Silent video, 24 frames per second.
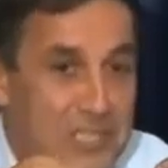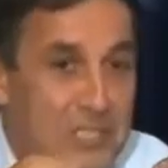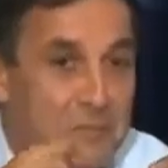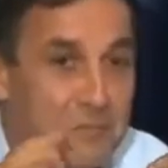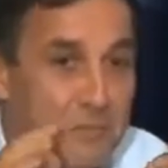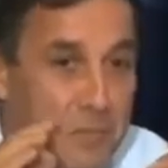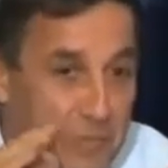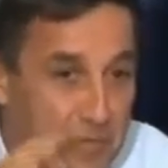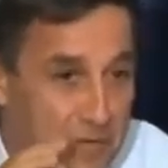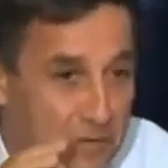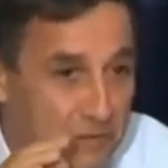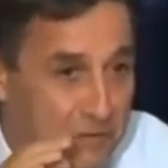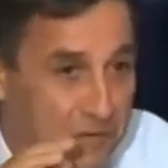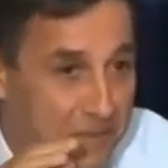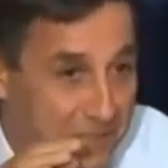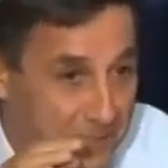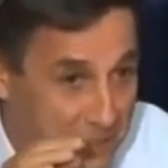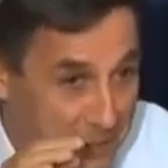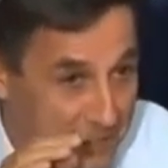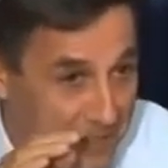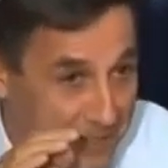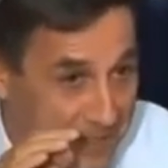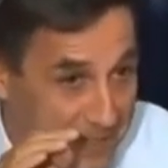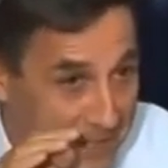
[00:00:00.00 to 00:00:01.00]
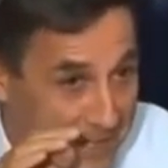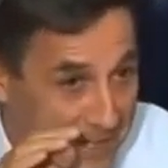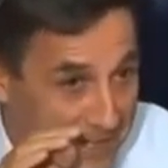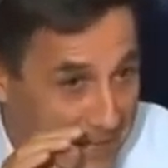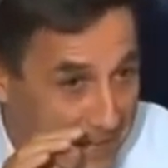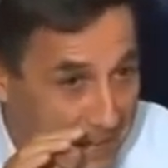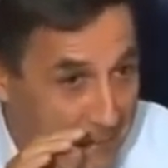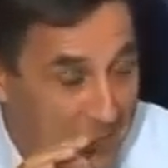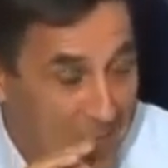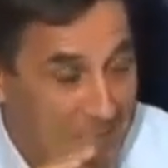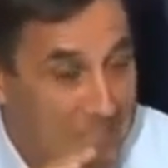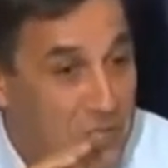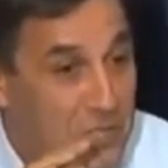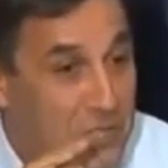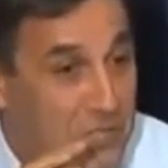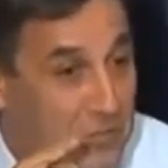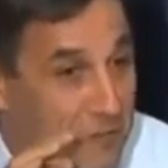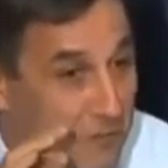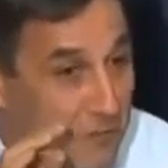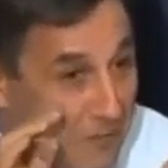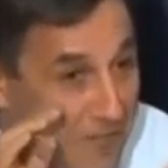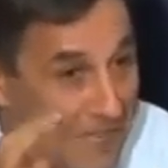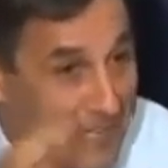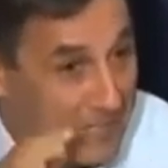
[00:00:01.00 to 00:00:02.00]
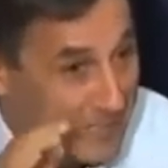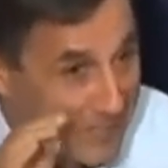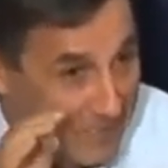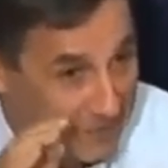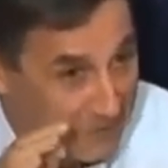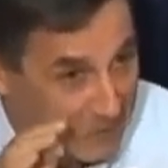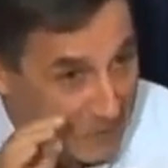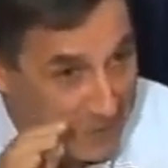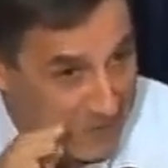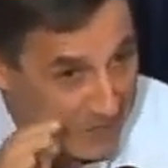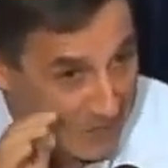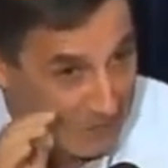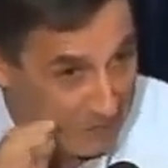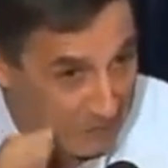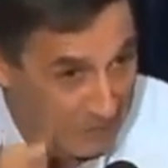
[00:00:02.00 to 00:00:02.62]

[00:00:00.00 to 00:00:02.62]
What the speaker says: is perfect, but she's very different in